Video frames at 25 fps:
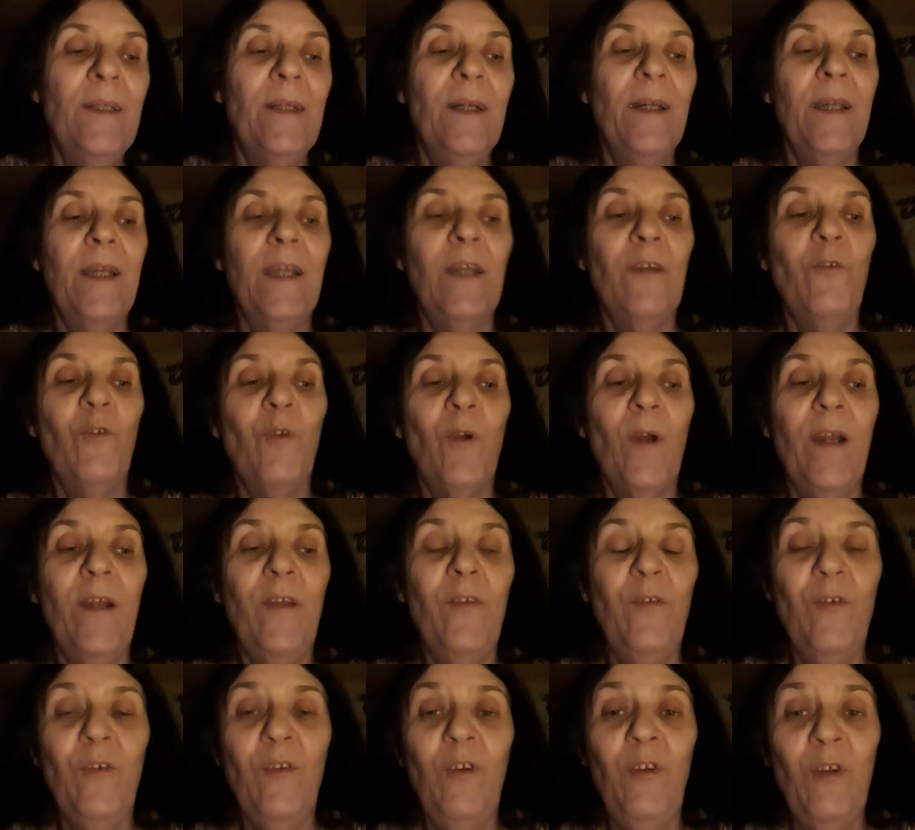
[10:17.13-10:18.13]
I give
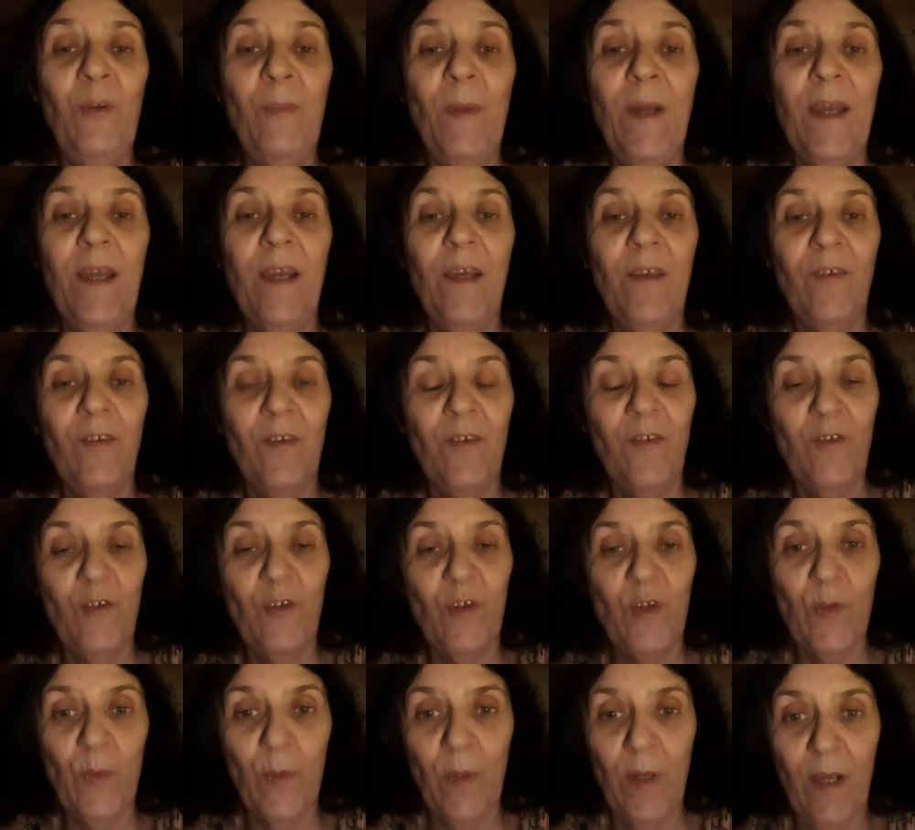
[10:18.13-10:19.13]
gratitude to my
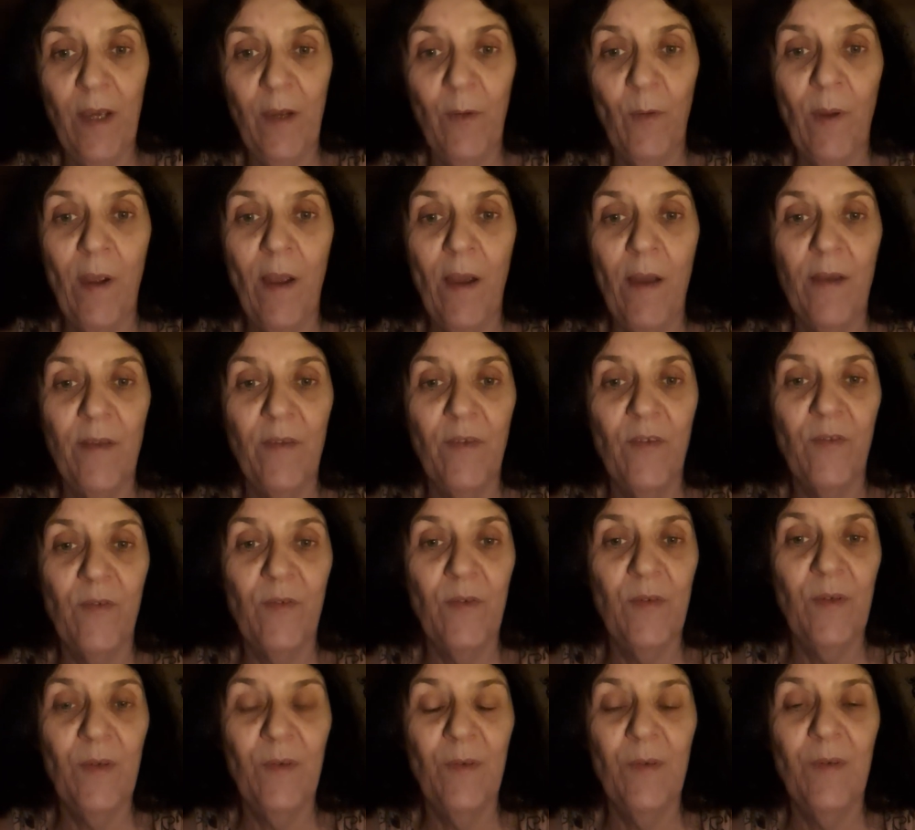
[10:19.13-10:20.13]
ancestors when I rise
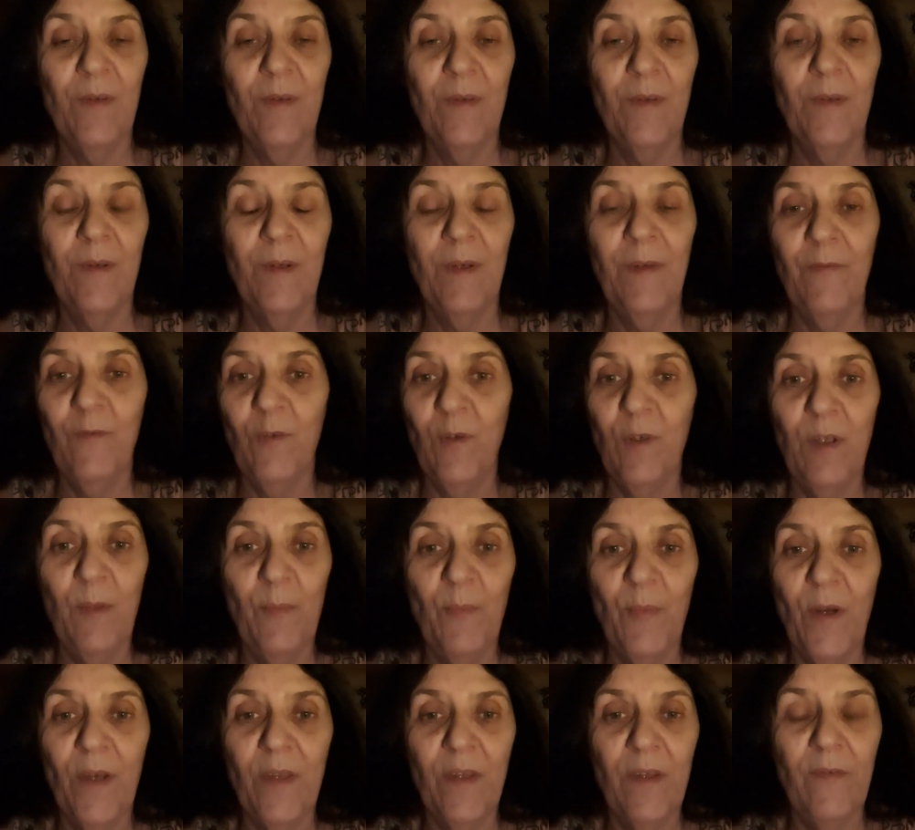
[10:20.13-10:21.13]
to before the
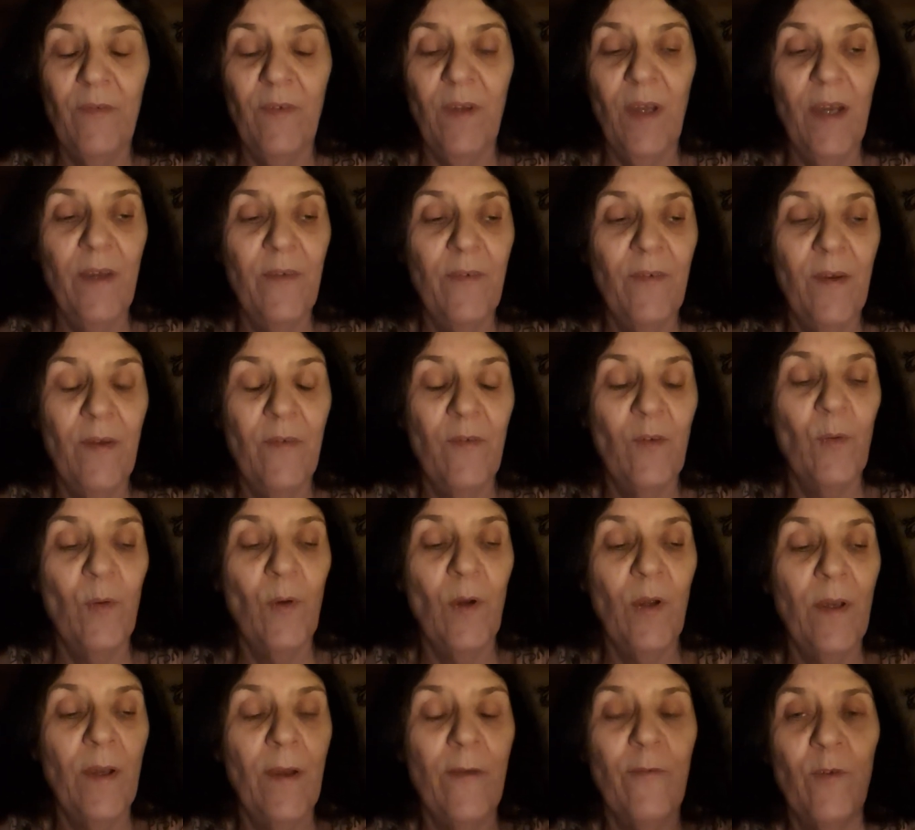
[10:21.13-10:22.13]
breath of life every
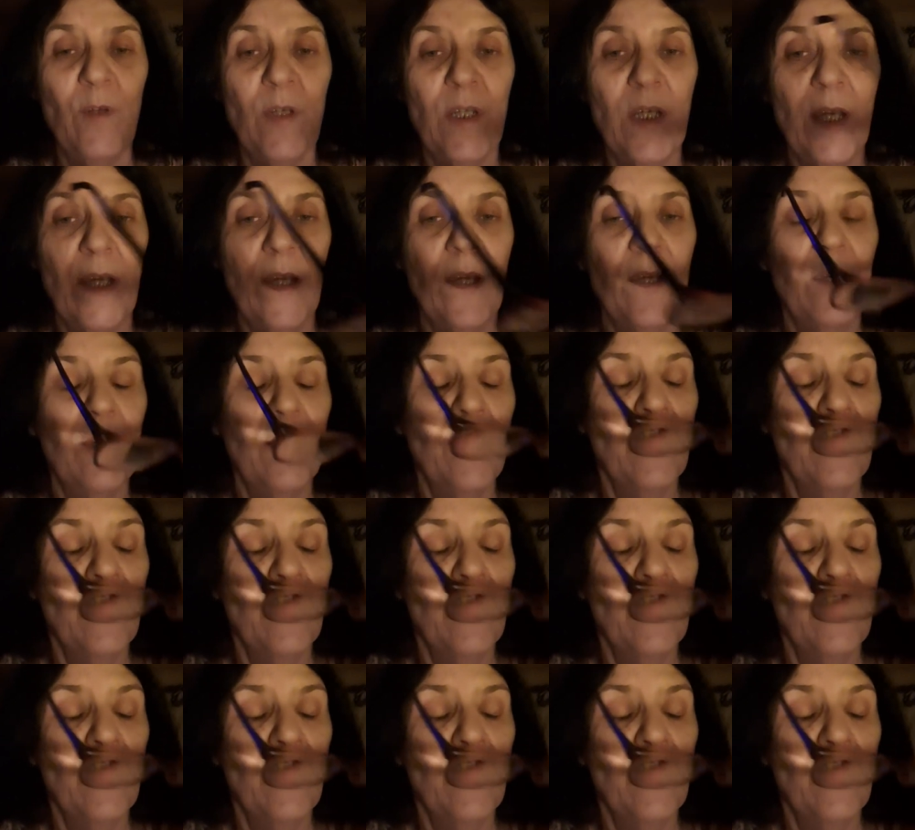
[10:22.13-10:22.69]
every day.